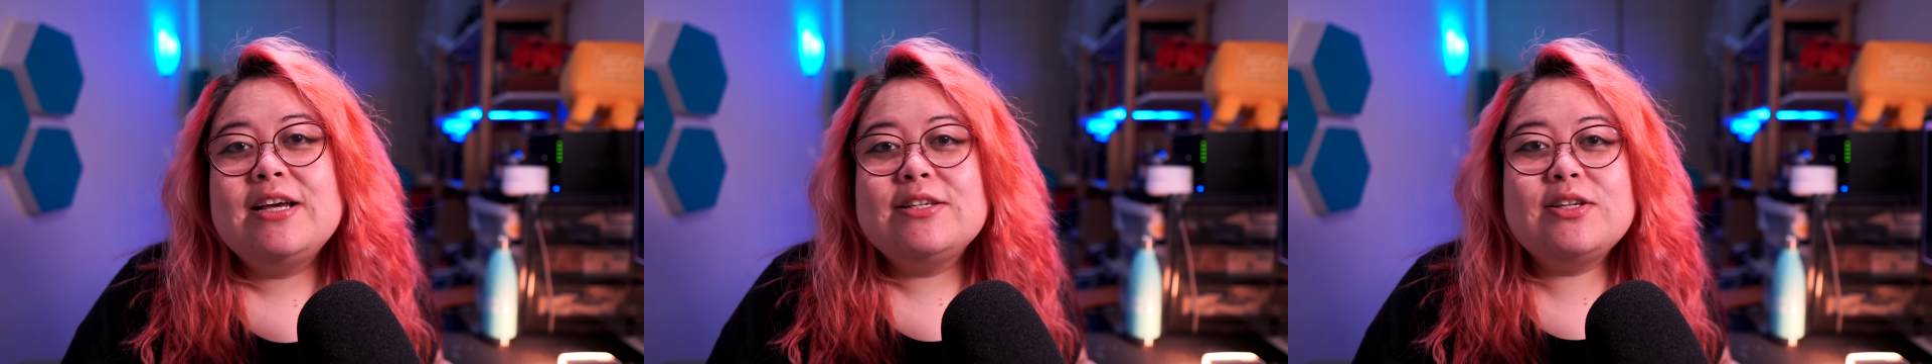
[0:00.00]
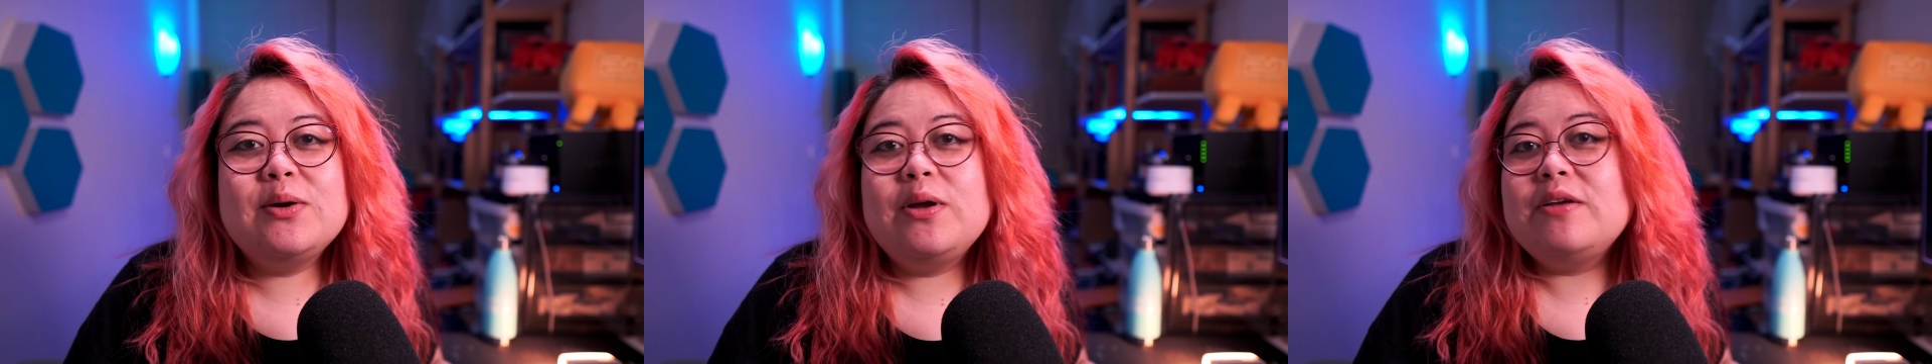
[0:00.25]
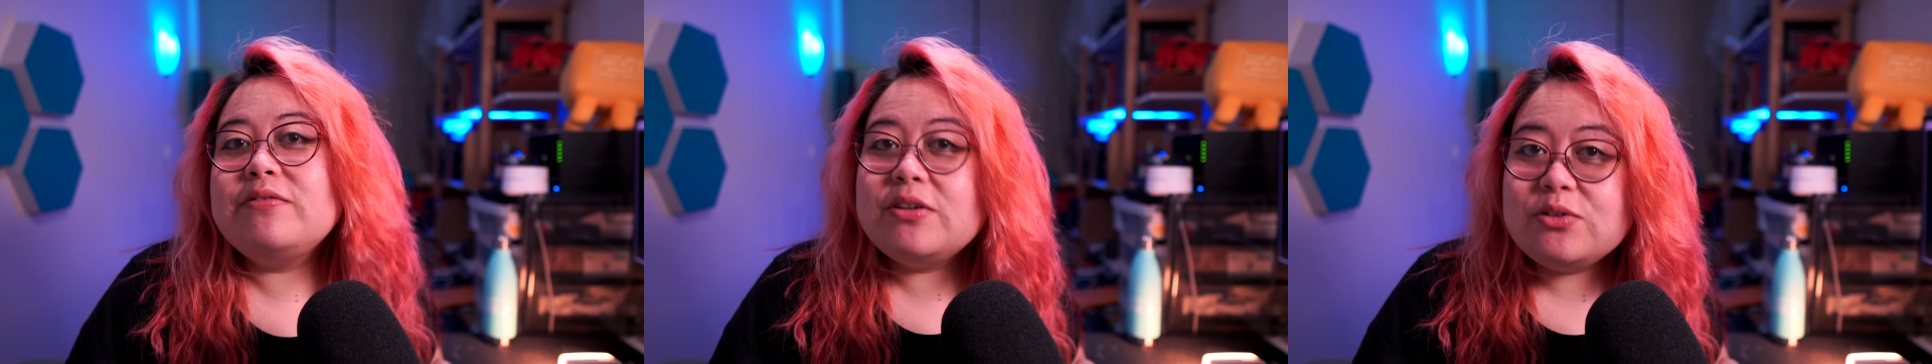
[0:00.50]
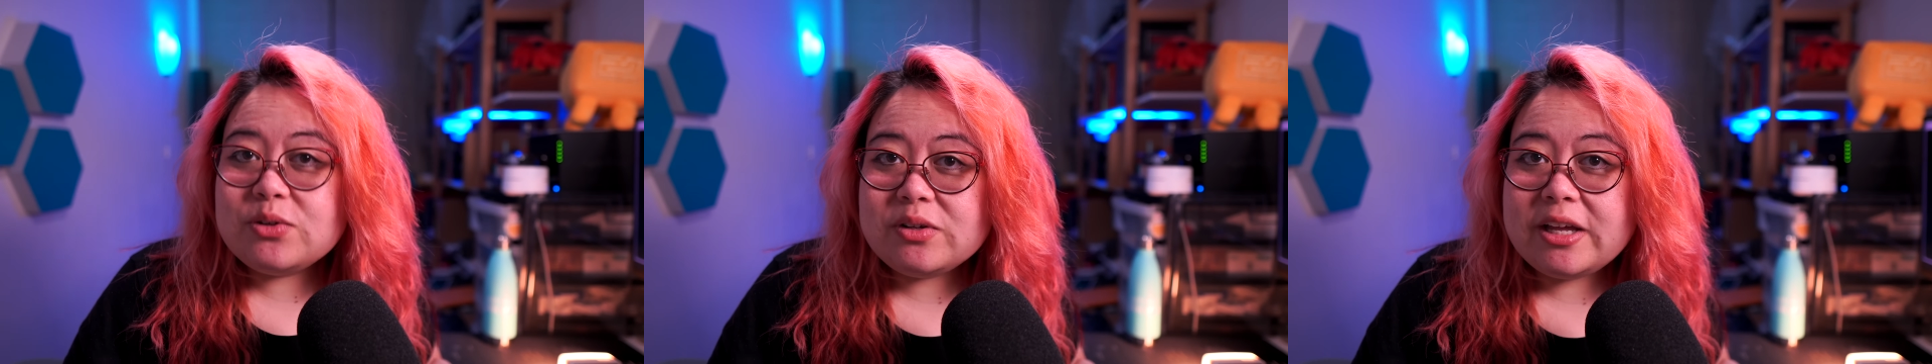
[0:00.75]
So if
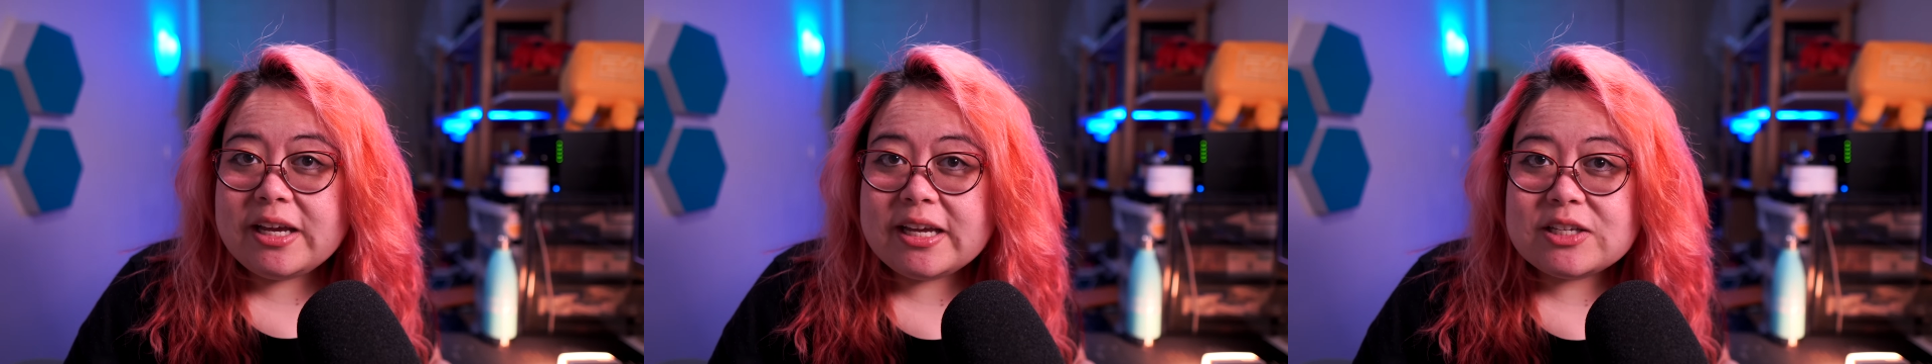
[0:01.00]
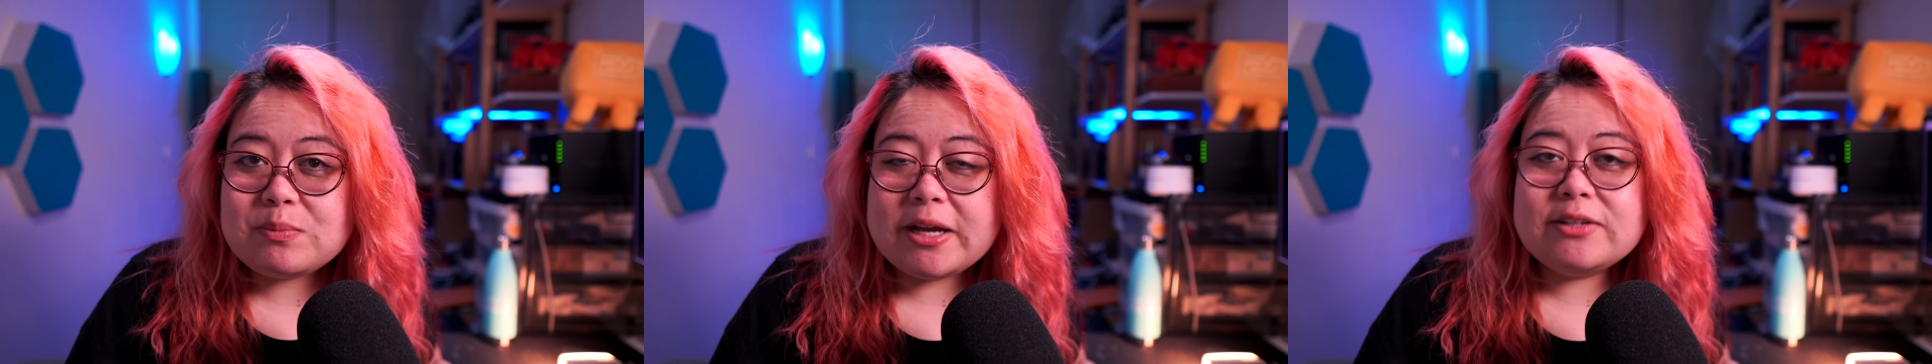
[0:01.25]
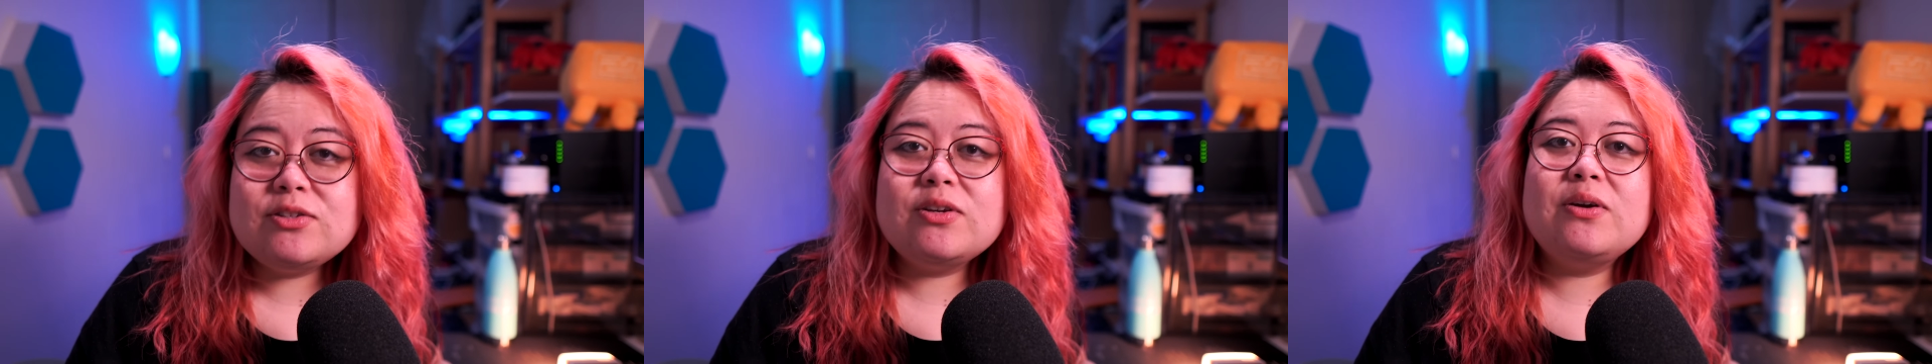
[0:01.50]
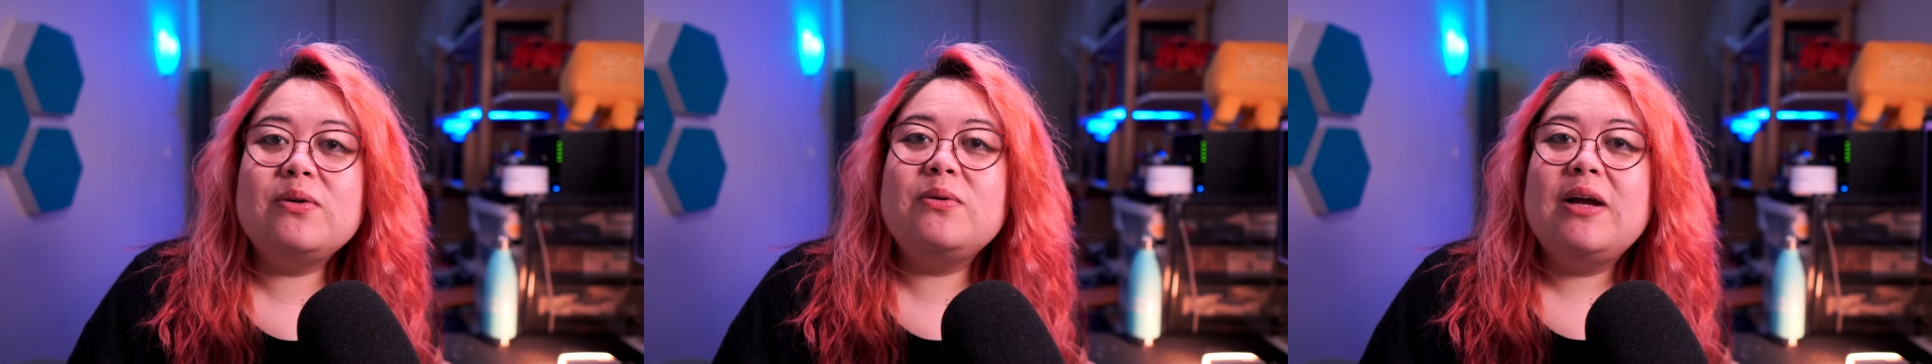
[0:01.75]
you do like
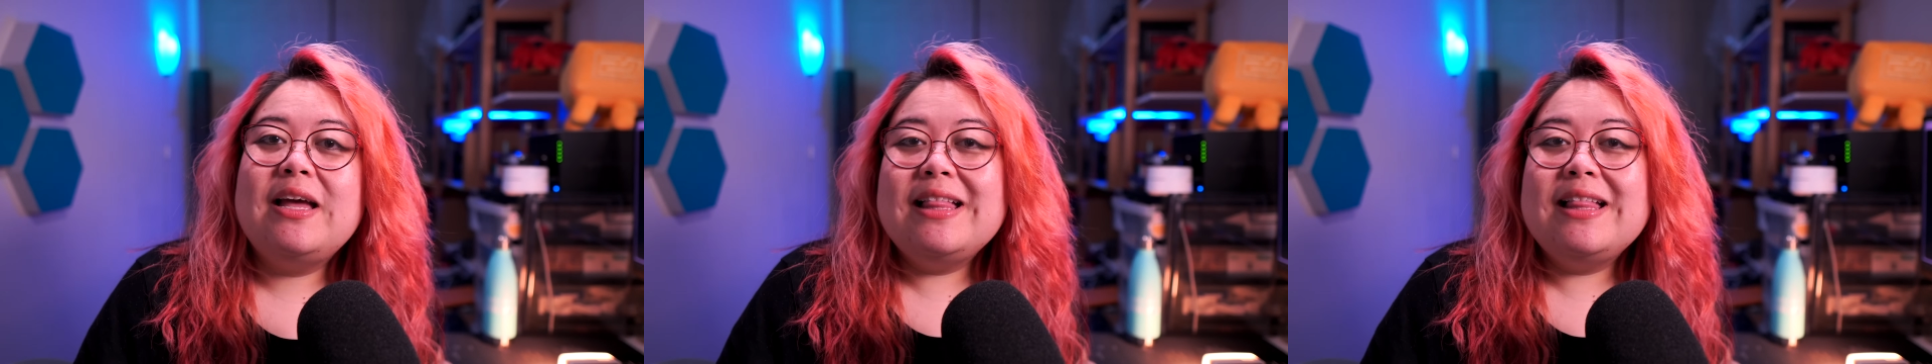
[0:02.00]
Espanso,